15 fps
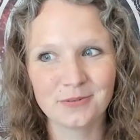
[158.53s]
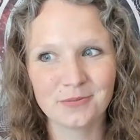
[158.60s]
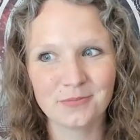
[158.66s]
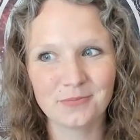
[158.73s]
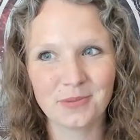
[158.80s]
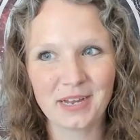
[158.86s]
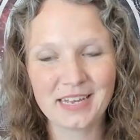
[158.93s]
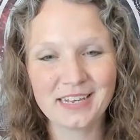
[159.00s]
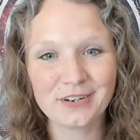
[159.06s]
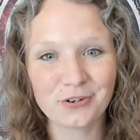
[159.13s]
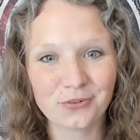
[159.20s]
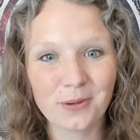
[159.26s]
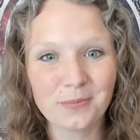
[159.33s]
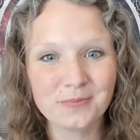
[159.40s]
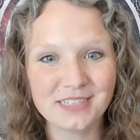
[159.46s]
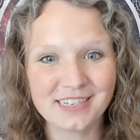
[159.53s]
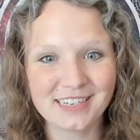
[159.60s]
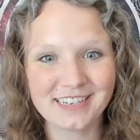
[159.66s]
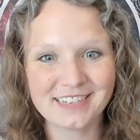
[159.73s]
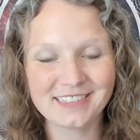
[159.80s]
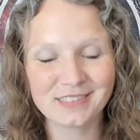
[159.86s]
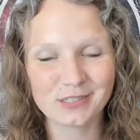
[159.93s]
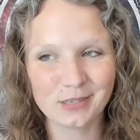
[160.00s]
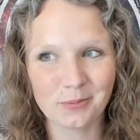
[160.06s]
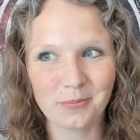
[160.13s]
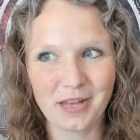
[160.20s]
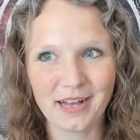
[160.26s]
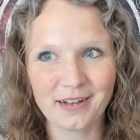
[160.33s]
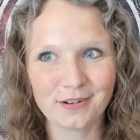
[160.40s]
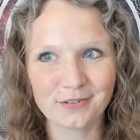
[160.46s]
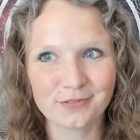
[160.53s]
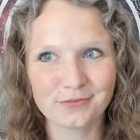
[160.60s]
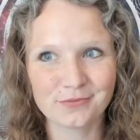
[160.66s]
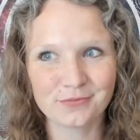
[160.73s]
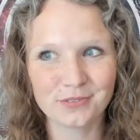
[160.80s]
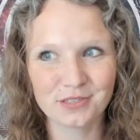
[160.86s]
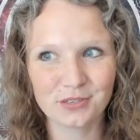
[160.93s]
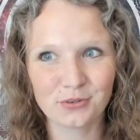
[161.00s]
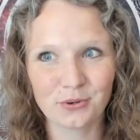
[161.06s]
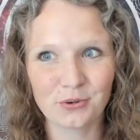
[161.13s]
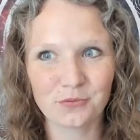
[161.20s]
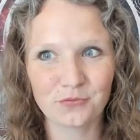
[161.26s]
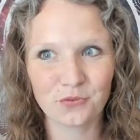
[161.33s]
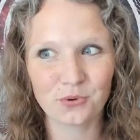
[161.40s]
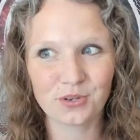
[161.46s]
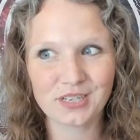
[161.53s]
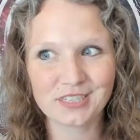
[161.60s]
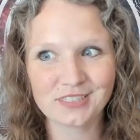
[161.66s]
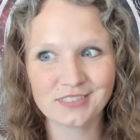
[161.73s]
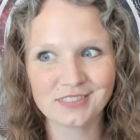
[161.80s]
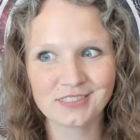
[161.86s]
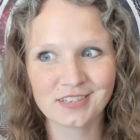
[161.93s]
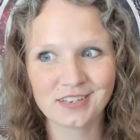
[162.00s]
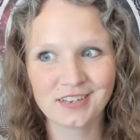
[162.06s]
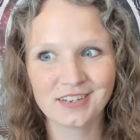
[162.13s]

by interrupting it somehow with your own voice.